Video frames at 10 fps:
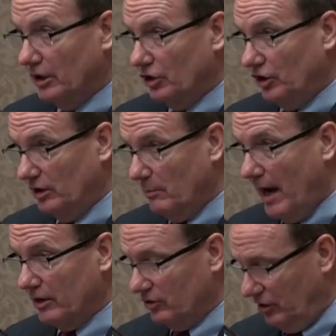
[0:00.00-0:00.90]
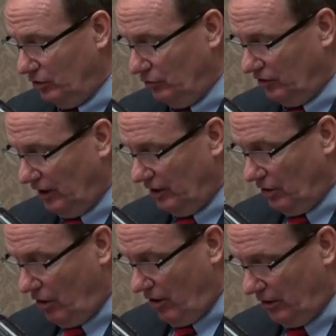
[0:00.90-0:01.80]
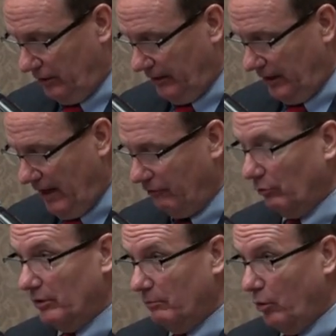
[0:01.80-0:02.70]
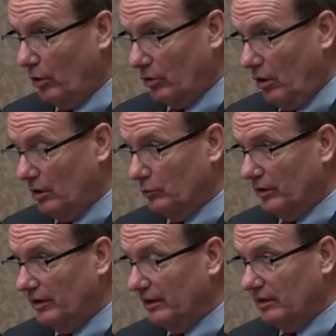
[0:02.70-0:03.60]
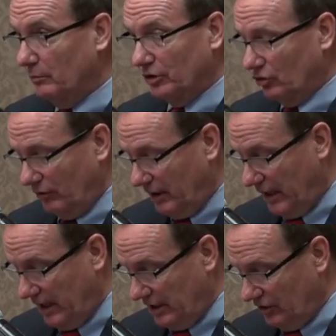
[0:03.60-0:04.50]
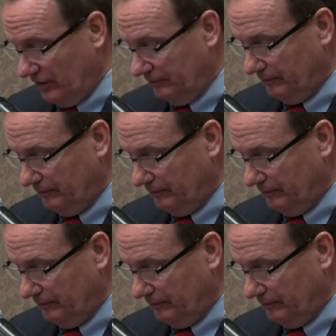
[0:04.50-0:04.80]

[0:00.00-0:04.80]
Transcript: She admires that you study hard and have a report card with nothing but straight A's.